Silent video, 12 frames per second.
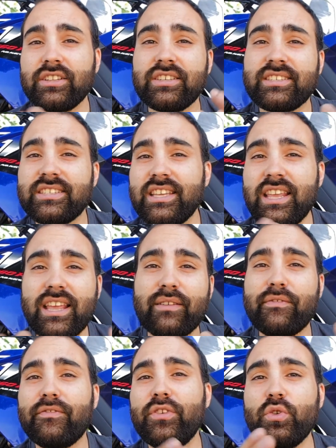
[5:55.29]
to see
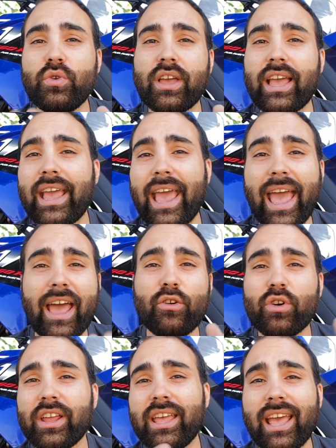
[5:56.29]
if you can
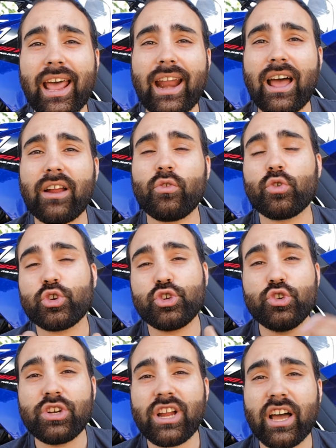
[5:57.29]
or cannot or
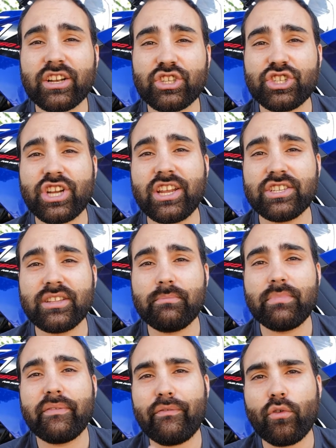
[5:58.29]
should not change
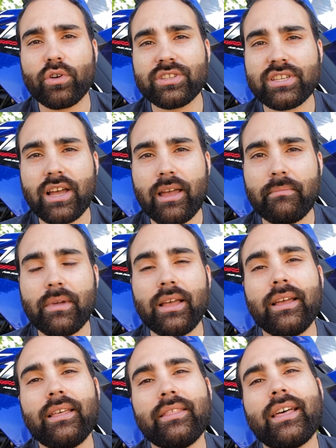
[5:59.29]
them before time.
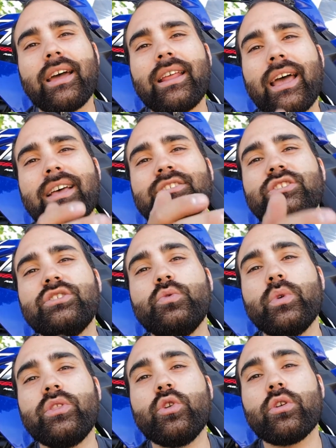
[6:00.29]
That has to do
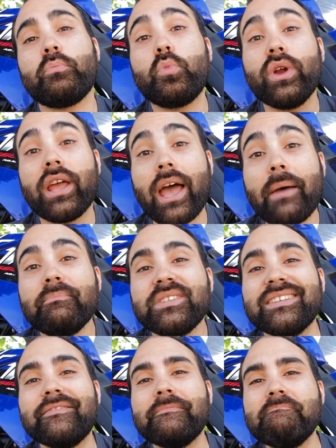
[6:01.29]
with your preemptive